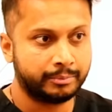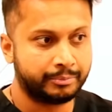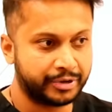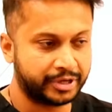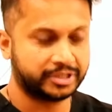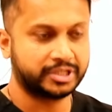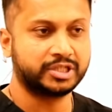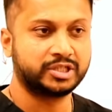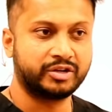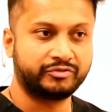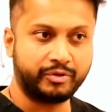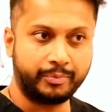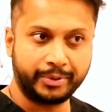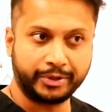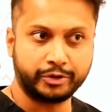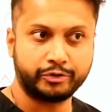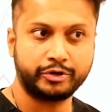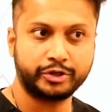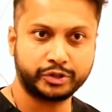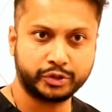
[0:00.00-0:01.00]
presence of a
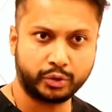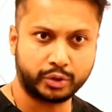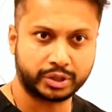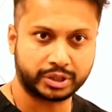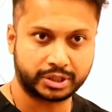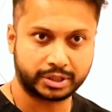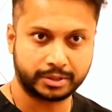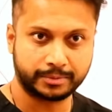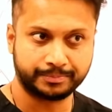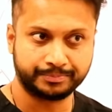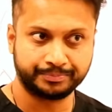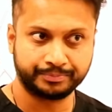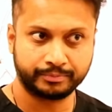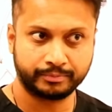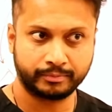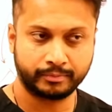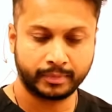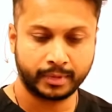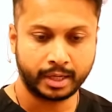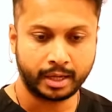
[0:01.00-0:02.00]
pituitary source.
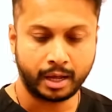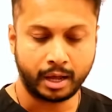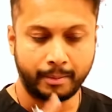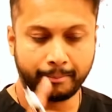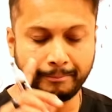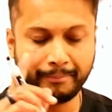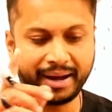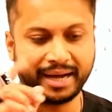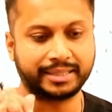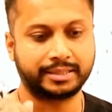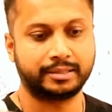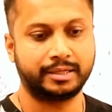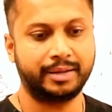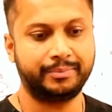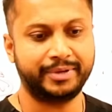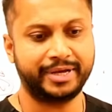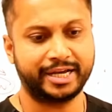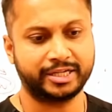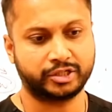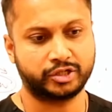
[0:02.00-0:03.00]
But
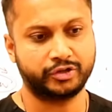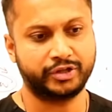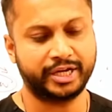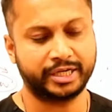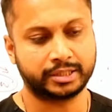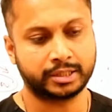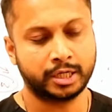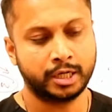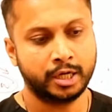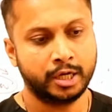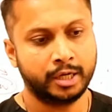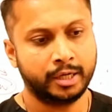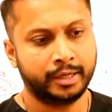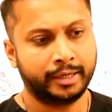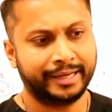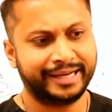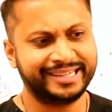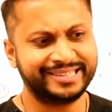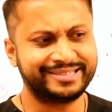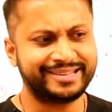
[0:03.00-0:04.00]
let me ask you this,
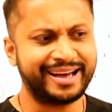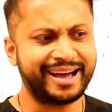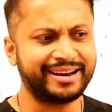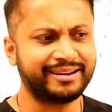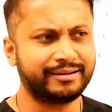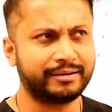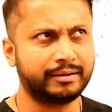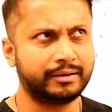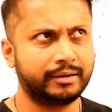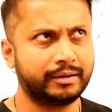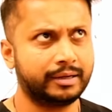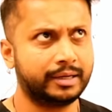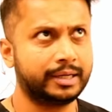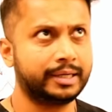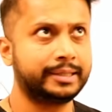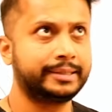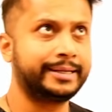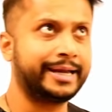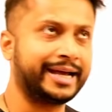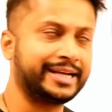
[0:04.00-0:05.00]
is that
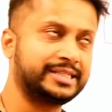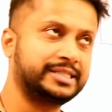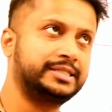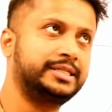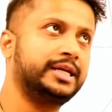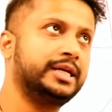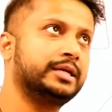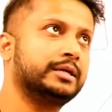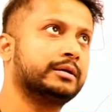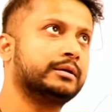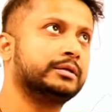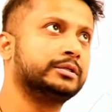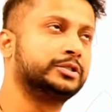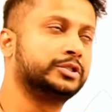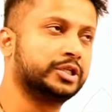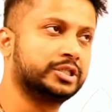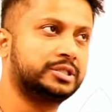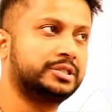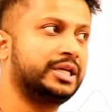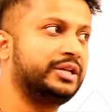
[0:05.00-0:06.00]
testing
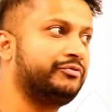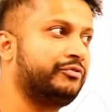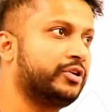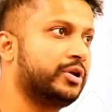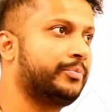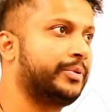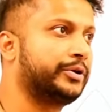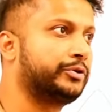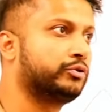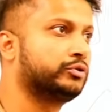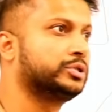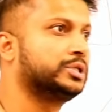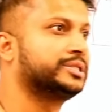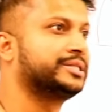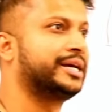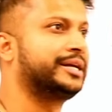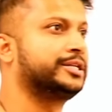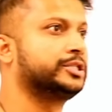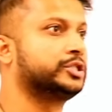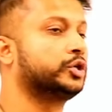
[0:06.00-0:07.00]
just the inferior petrosal
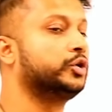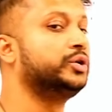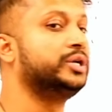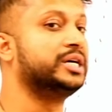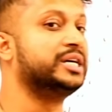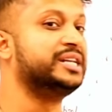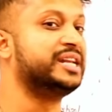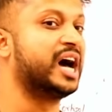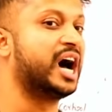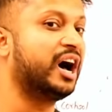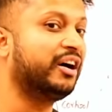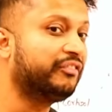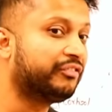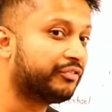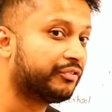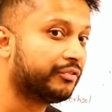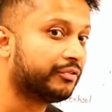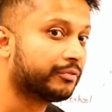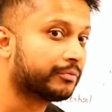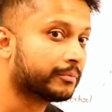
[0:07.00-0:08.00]
sinus good
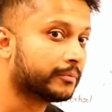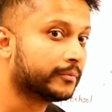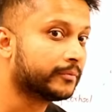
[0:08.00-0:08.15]
enough?